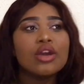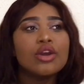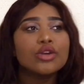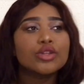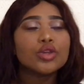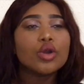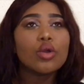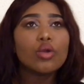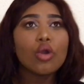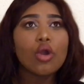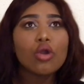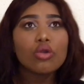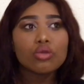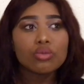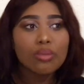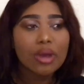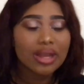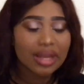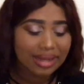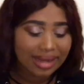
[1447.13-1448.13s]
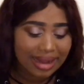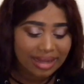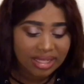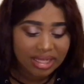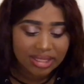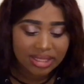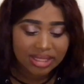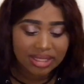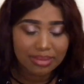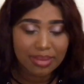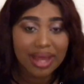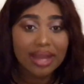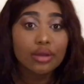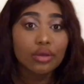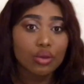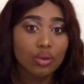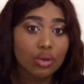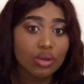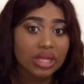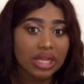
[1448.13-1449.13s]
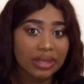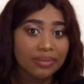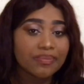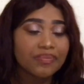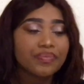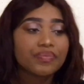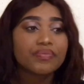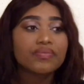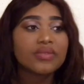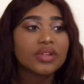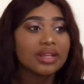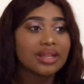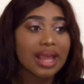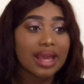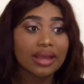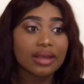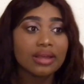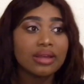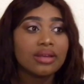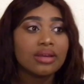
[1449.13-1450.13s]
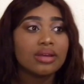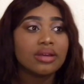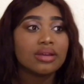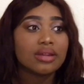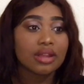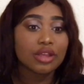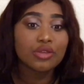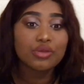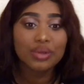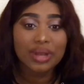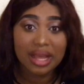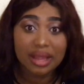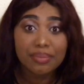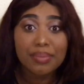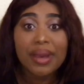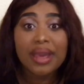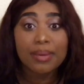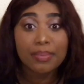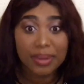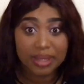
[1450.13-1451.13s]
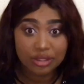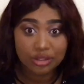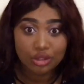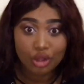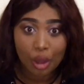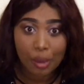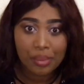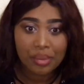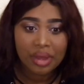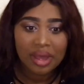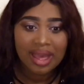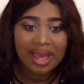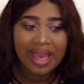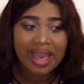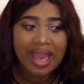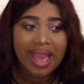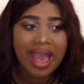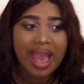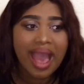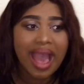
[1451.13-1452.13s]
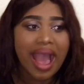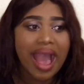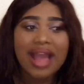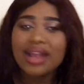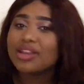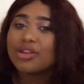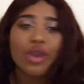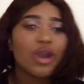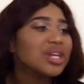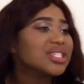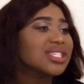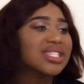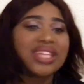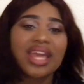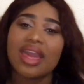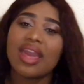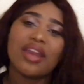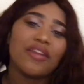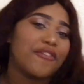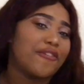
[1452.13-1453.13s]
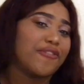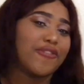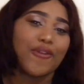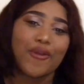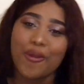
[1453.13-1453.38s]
So, I'm going to go to the house, like, regular, Piper stop. And cause safe.